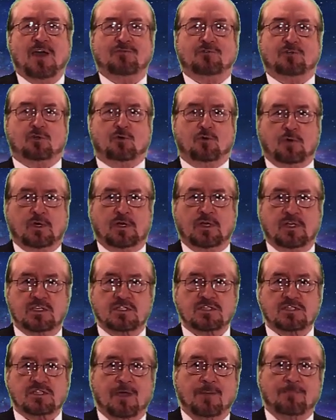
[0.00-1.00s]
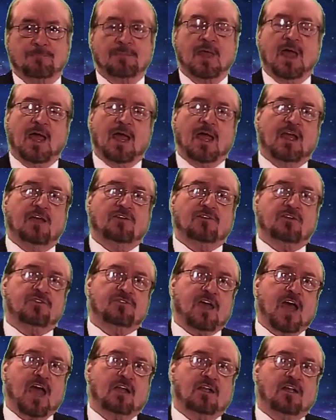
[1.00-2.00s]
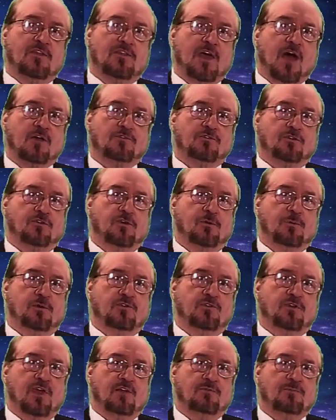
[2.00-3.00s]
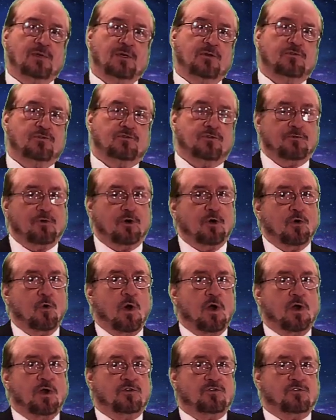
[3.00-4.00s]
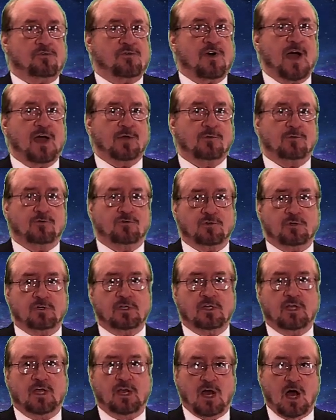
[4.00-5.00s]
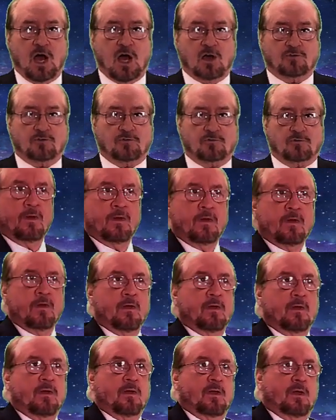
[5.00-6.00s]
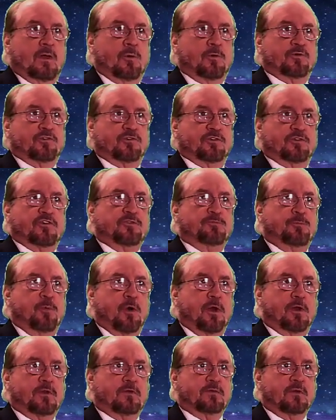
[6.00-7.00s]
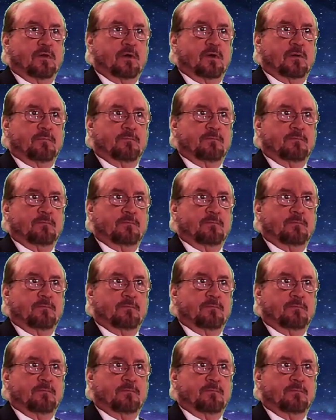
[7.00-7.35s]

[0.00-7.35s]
degrees is exactly 1,000 cubic centimeters of our quantities of hydrogen and oxygen it was at this point uh,